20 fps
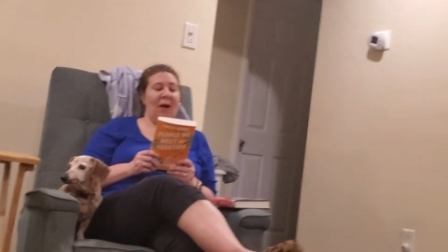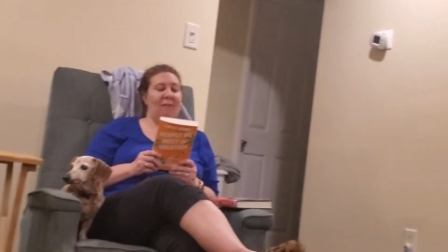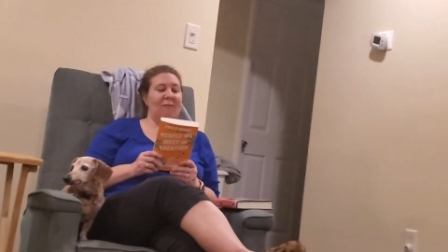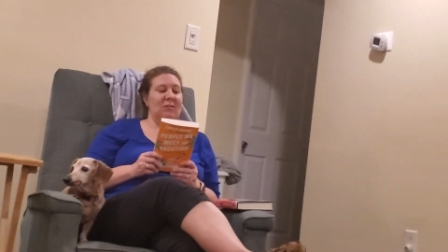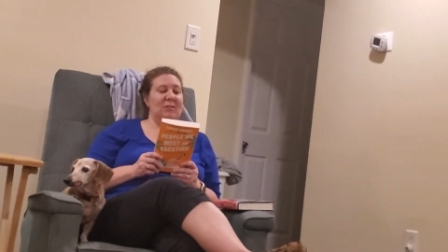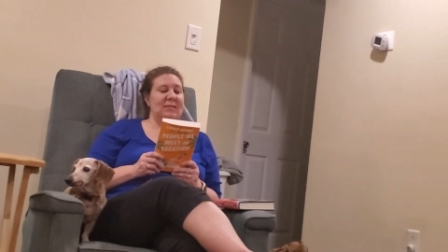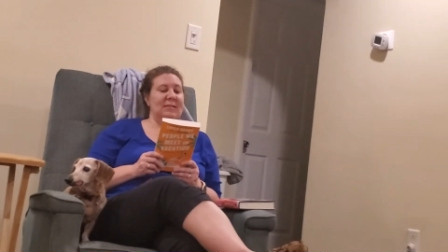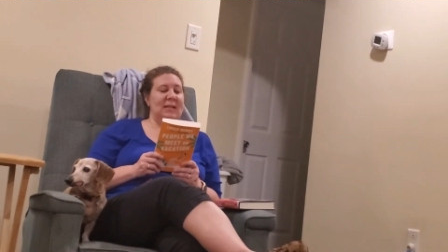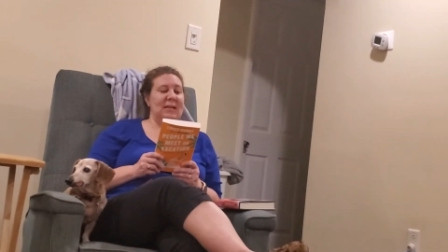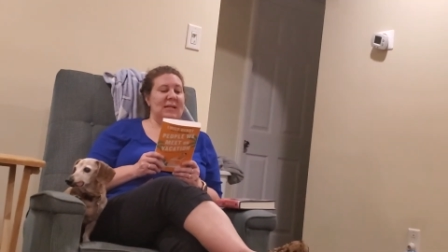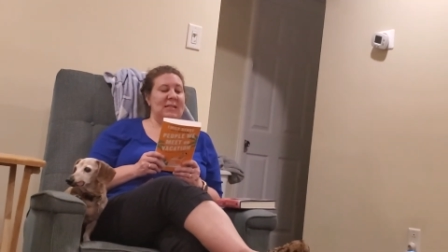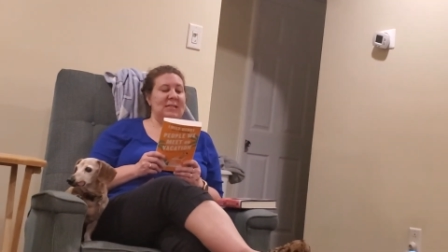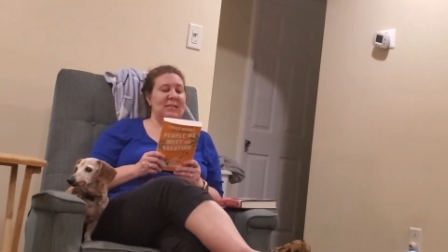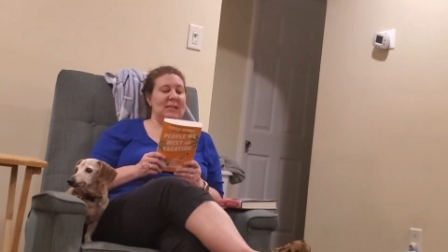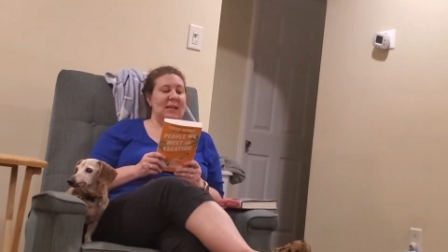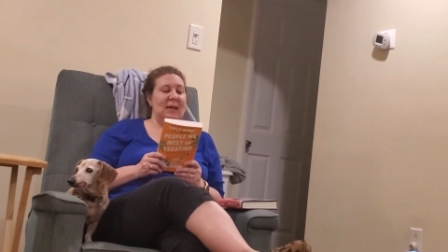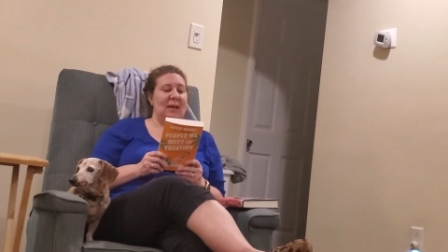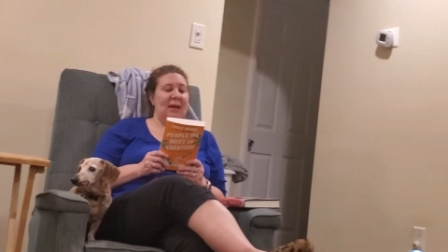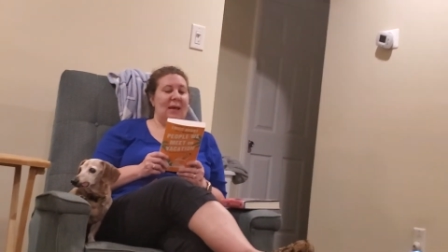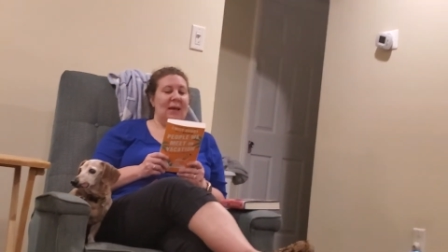ever
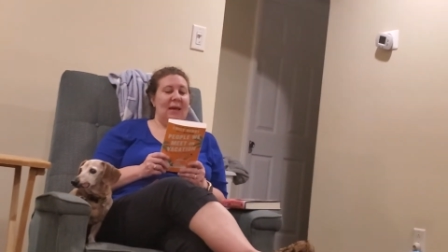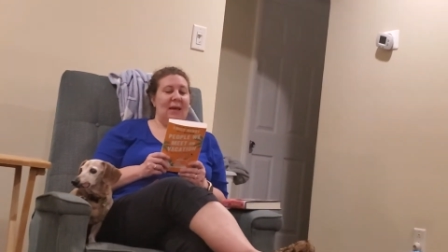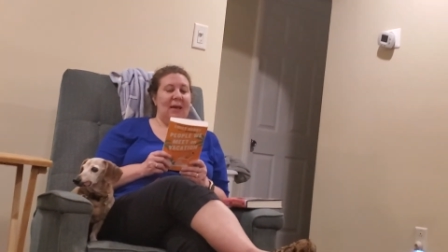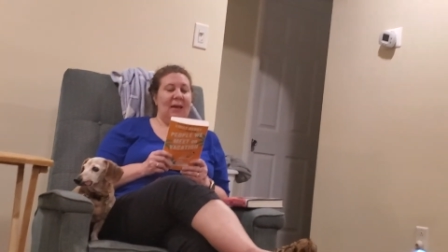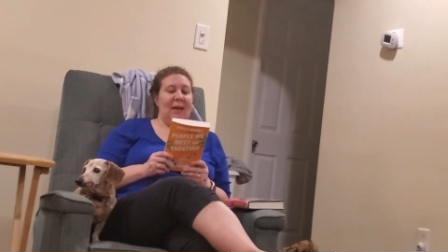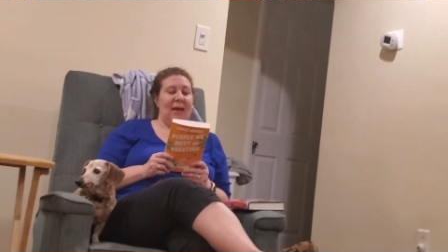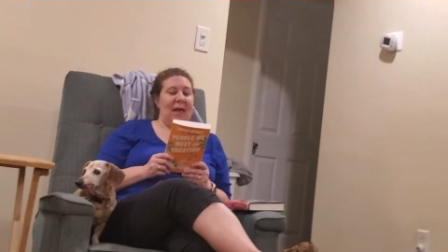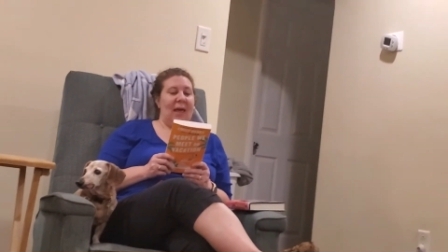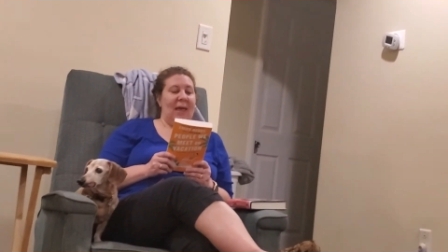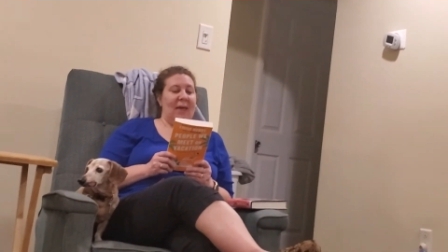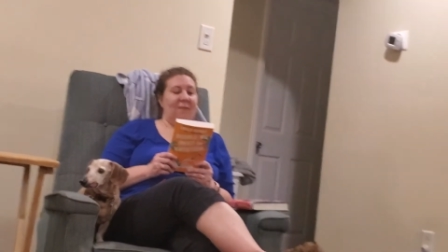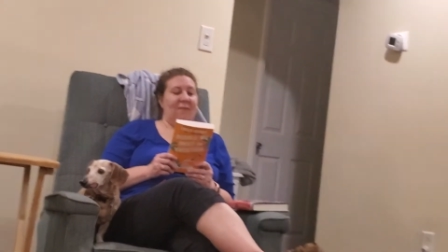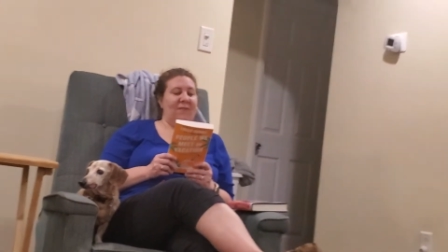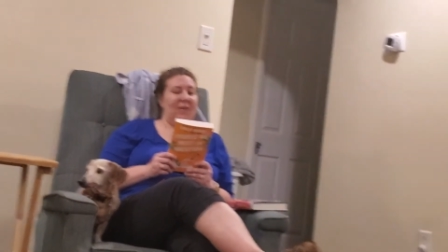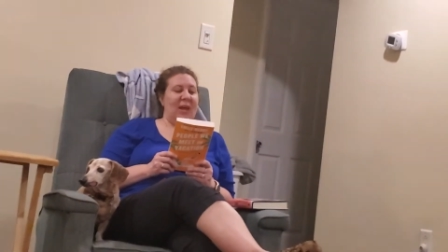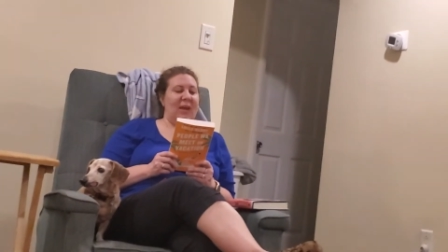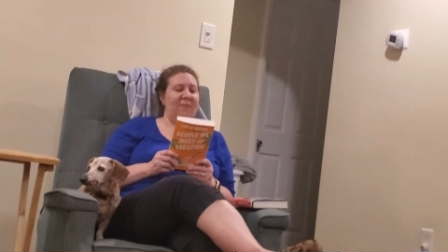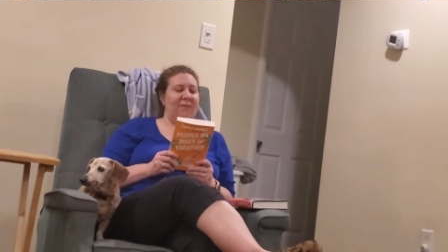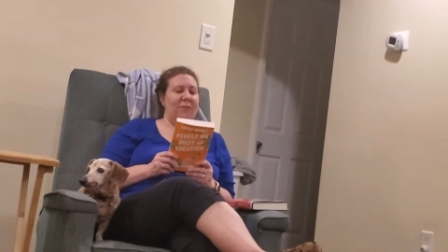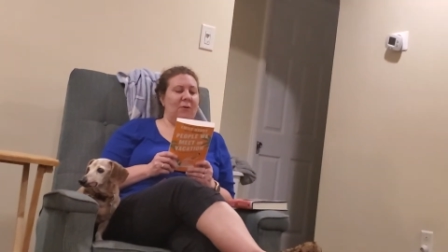since a
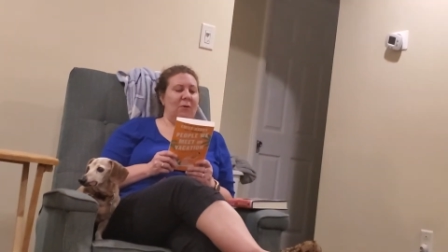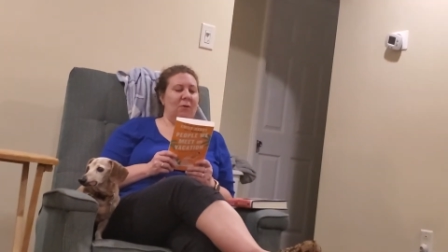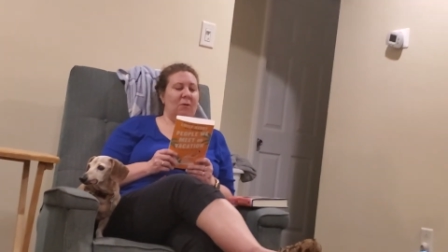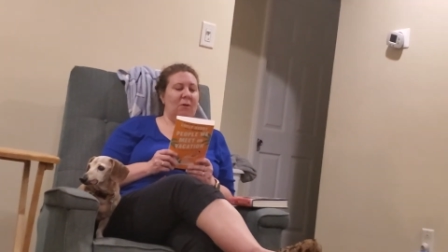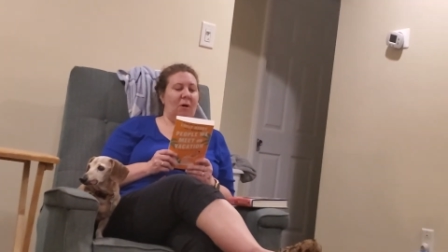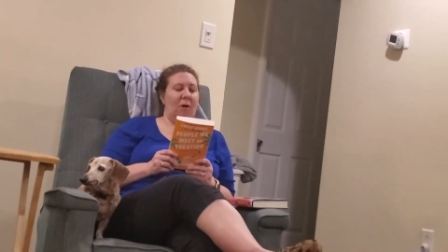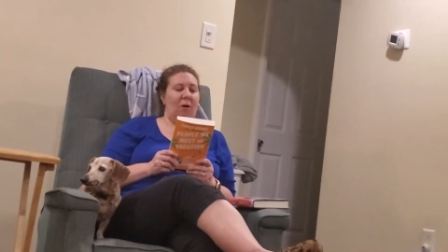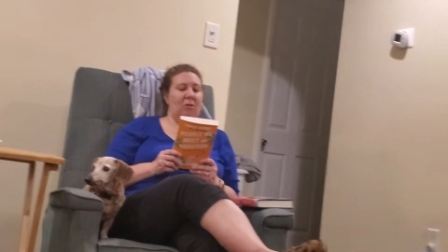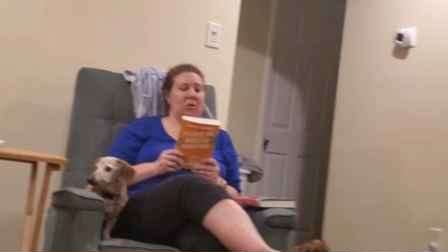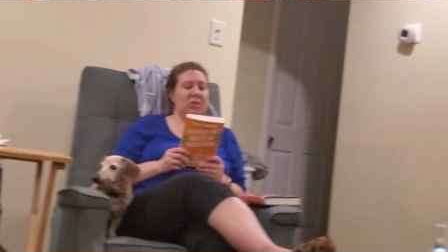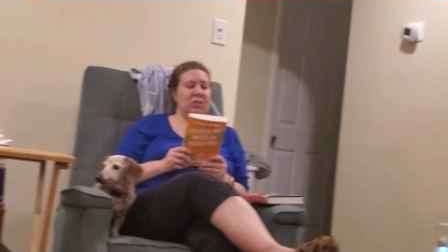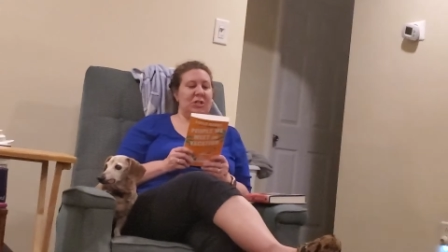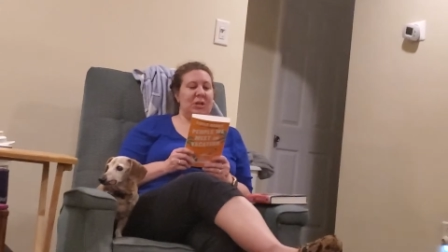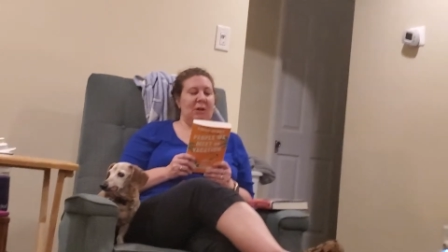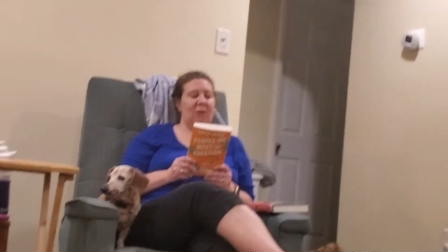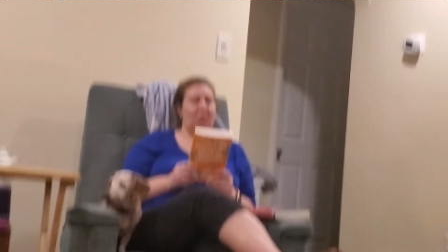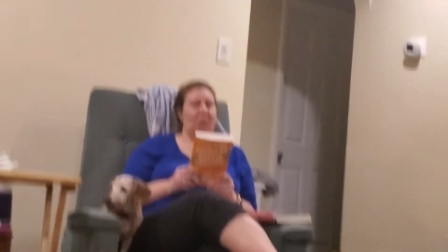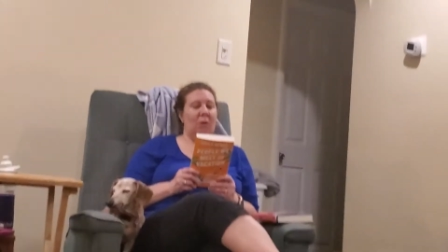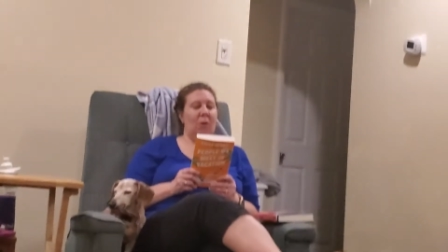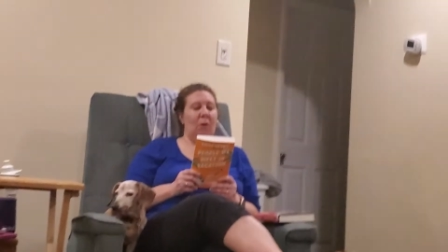faithful car share